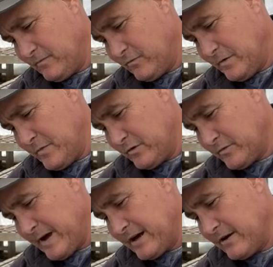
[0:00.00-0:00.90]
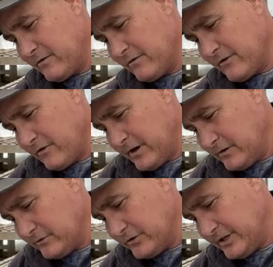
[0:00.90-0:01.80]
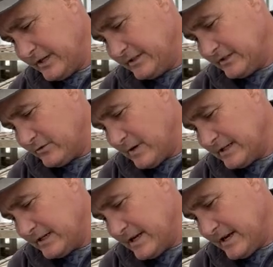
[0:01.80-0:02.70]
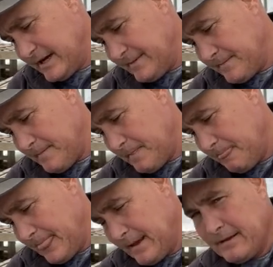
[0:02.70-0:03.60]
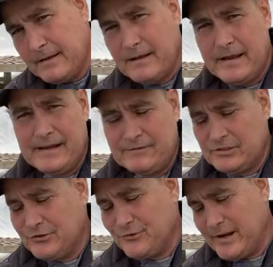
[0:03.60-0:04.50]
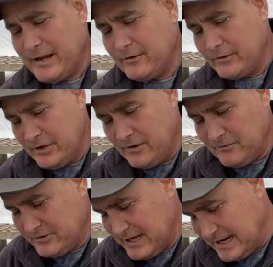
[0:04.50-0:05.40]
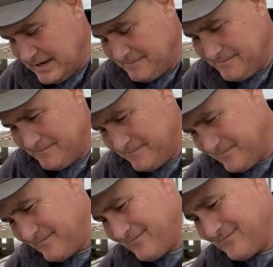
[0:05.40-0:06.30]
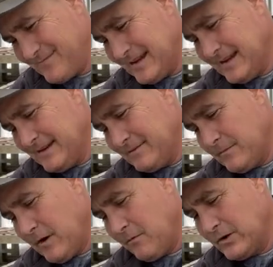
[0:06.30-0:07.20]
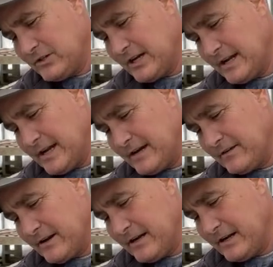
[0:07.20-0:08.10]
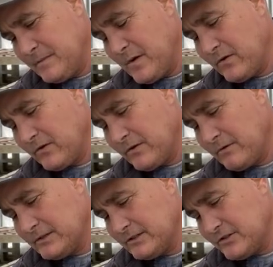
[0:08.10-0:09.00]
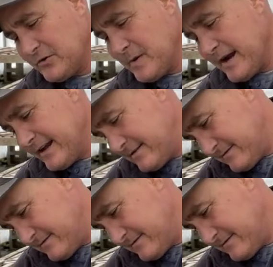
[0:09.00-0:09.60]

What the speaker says: We milked about 130 Holsteins twice a day, and it was a dread on you all the time. Well, once you got down there and got in the parlor, it wasn't so bad.